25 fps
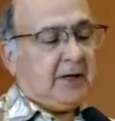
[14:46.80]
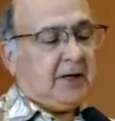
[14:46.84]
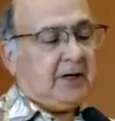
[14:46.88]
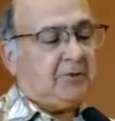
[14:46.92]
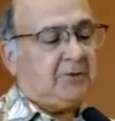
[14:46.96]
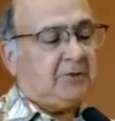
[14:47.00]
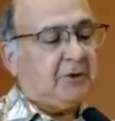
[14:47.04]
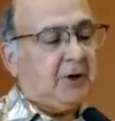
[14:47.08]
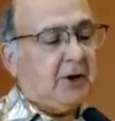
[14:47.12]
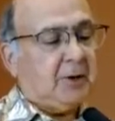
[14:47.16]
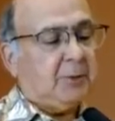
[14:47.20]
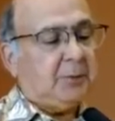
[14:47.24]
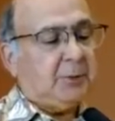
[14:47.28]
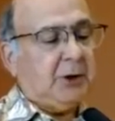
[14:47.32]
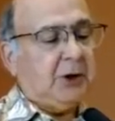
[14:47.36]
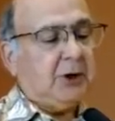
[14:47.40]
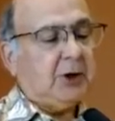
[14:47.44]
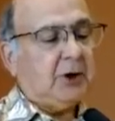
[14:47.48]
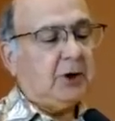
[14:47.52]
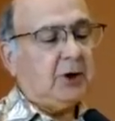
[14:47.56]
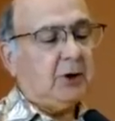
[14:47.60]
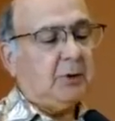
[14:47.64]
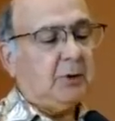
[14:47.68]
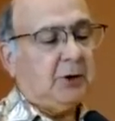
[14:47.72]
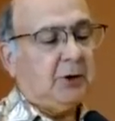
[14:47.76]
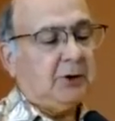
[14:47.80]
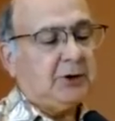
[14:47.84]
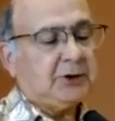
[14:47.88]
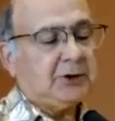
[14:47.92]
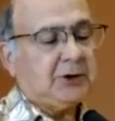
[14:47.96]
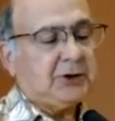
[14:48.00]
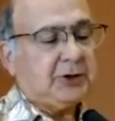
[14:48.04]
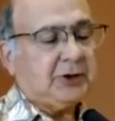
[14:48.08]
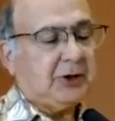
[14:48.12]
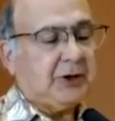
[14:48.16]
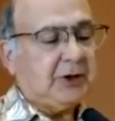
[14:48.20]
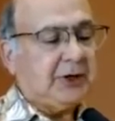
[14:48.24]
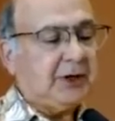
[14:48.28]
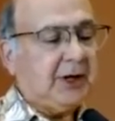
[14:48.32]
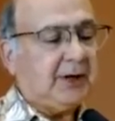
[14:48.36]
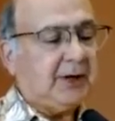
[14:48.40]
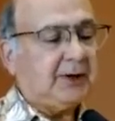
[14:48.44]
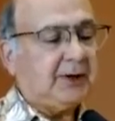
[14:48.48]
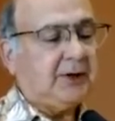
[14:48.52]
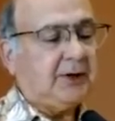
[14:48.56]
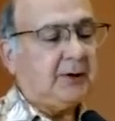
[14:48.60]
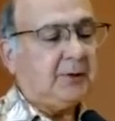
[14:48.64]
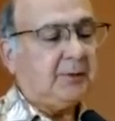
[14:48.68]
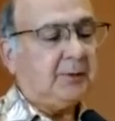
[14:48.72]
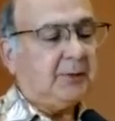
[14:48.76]
if not parables to
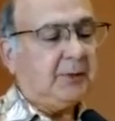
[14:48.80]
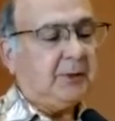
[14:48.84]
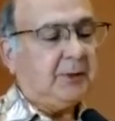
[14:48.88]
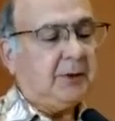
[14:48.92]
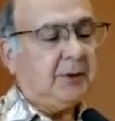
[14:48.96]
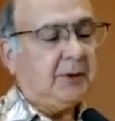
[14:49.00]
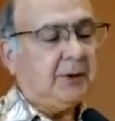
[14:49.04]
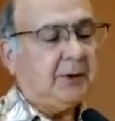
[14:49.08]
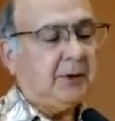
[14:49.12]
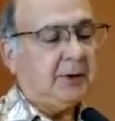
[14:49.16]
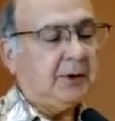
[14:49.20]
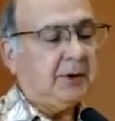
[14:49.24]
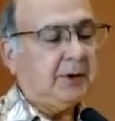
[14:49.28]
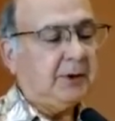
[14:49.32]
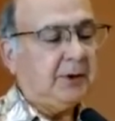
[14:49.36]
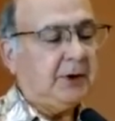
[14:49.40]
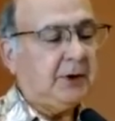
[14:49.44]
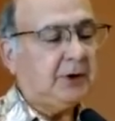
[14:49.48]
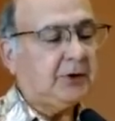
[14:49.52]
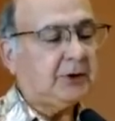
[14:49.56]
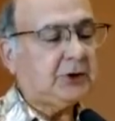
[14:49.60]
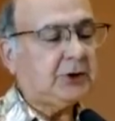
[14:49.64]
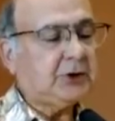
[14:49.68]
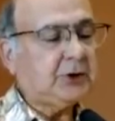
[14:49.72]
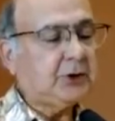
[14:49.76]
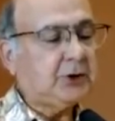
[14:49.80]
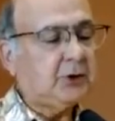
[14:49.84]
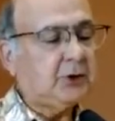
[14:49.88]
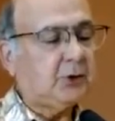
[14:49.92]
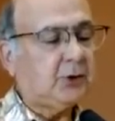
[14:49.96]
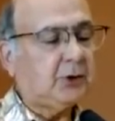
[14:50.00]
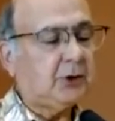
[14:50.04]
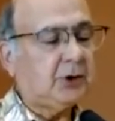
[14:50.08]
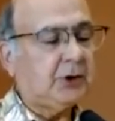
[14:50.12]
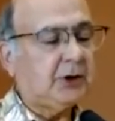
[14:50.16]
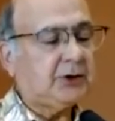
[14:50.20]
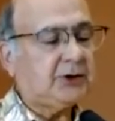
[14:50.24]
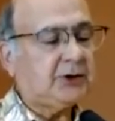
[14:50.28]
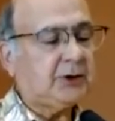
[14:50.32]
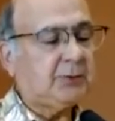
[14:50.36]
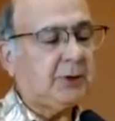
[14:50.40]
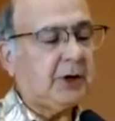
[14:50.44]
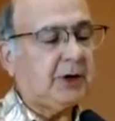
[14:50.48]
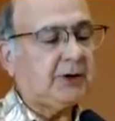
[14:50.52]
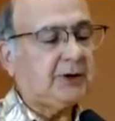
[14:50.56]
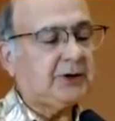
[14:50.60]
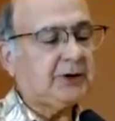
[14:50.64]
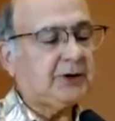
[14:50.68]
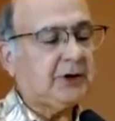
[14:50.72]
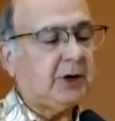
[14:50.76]
connect them, then stories
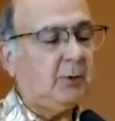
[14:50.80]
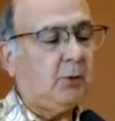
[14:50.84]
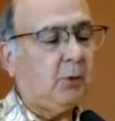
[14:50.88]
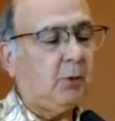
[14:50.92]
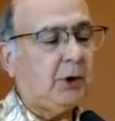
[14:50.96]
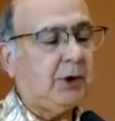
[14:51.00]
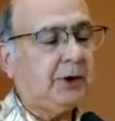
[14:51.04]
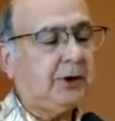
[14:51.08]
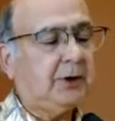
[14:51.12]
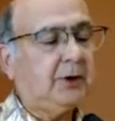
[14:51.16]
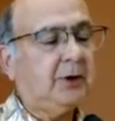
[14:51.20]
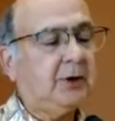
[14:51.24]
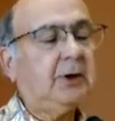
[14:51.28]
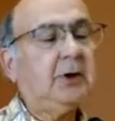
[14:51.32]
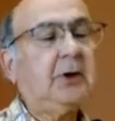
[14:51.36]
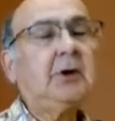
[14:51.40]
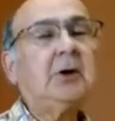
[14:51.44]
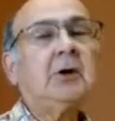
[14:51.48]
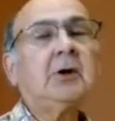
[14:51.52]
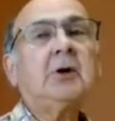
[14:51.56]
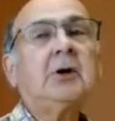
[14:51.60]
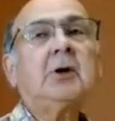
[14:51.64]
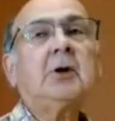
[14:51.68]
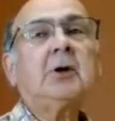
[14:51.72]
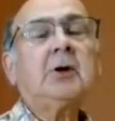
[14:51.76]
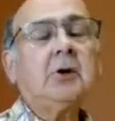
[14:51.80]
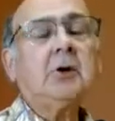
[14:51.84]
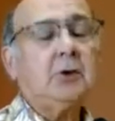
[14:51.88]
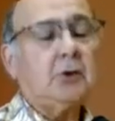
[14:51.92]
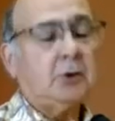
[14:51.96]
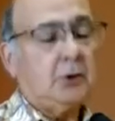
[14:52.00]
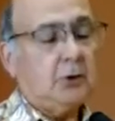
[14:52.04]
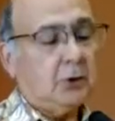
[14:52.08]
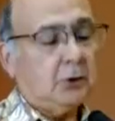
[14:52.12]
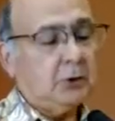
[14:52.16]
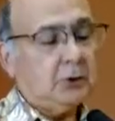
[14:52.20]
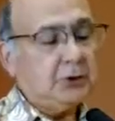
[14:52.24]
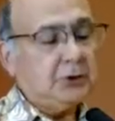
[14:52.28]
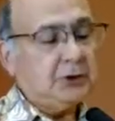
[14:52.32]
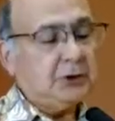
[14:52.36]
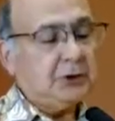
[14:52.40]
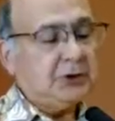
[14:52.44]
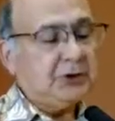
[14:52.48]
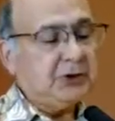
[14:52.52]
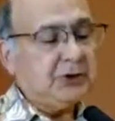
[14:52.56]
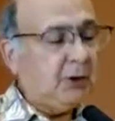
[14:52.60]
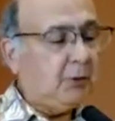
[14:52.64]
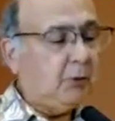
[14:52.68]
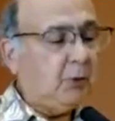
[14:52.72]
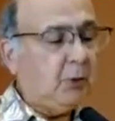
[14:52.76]
about someone who
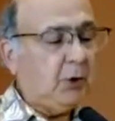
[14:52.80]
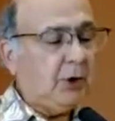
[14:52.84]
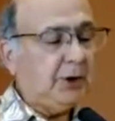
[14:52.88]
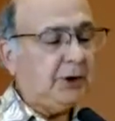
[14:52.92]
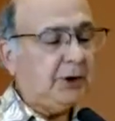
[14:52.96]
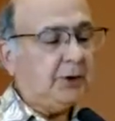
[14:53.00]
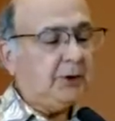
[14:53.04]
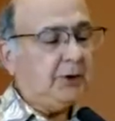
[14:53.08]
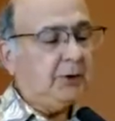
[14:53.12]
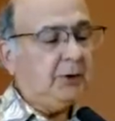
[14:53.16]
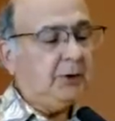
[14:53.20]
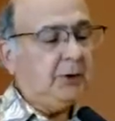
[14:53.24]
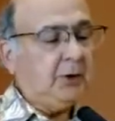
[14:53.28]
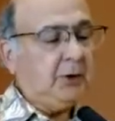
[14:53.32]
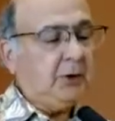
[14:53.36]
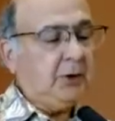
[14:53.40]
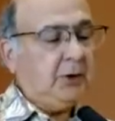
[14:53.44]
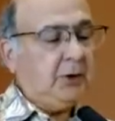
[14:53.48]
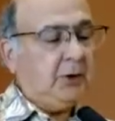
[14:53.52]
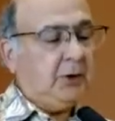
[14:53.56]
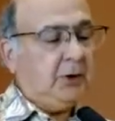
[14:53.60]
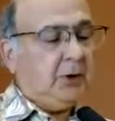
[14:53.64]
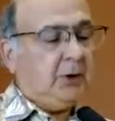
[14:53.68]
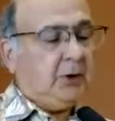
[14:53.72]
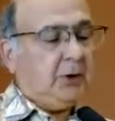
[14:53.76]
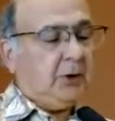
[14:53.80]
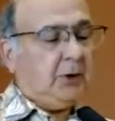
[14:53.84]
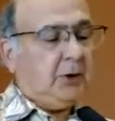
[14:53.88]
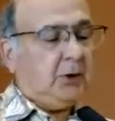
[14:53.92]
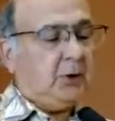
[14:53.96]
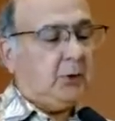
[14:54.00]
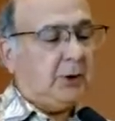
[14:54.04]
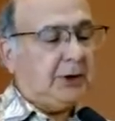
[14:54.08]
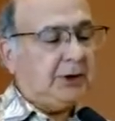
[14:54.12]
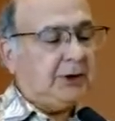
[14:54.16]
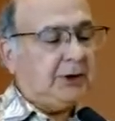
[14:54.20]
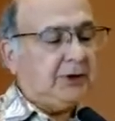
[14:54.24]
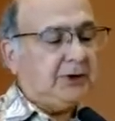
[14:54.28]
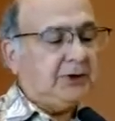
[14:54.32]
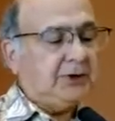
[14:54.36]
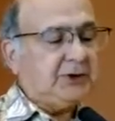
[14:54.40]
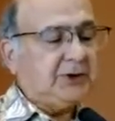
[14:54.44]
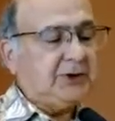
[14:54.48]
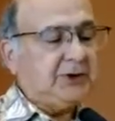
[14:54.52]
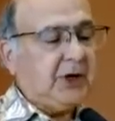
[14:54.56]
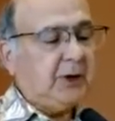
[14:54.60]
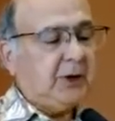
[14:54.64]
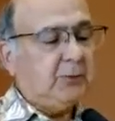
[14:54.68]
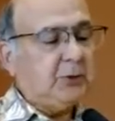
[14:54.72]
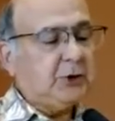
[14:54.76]
knows someone who went to the
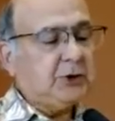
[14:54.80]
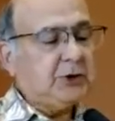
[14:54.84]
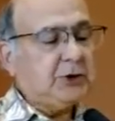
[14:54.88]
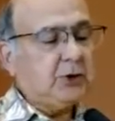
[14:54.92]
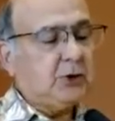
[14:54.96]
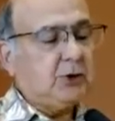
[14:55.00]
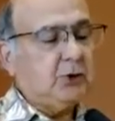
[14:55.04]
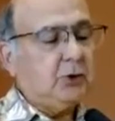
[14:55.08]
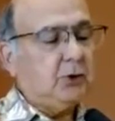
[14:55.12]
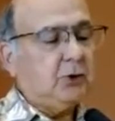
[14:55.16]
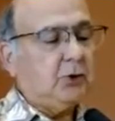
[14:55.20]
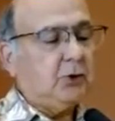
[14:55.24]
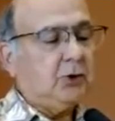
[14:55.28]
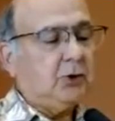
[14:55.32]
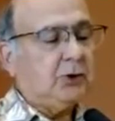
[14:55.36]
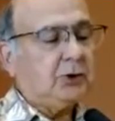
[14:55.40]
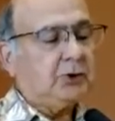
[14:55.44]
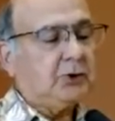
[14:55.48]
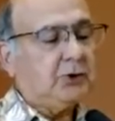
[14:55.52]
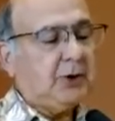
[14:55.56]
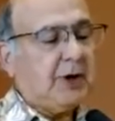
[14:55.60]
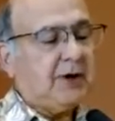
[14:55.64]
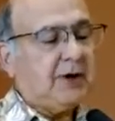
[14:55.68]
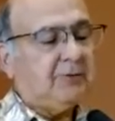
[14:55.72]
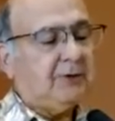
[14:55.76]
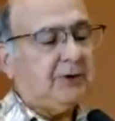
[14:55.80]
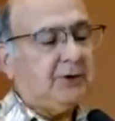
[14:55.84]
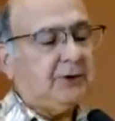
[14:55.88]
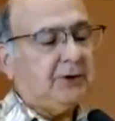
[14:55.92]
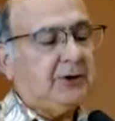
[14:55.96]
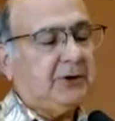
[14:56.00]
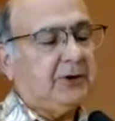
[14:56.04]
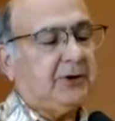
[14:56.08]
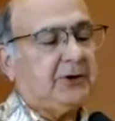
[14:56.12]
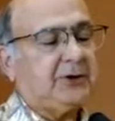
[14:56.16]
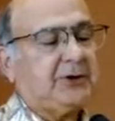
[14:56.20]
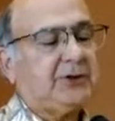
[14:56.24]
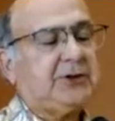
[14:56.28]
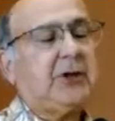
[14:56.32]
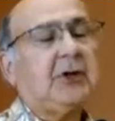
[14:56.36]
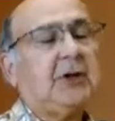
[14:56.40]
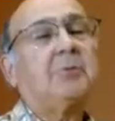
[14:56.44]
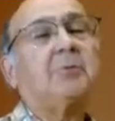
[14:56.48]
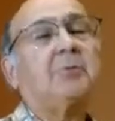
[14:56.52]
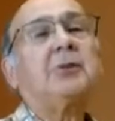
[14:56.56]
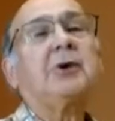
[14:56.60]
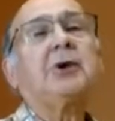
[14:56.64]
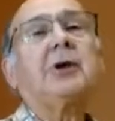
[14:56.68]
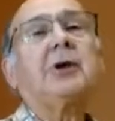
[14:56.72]
same school or traveled to the same